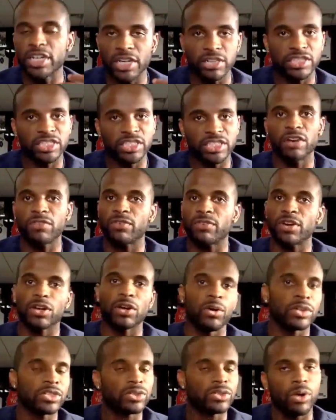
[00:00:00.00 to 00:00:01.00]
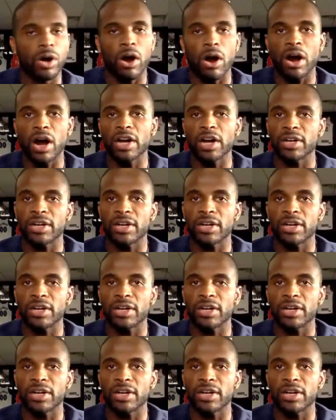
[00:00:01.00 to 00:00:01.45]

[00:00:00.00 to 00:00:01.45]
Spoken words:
yourself or going too hard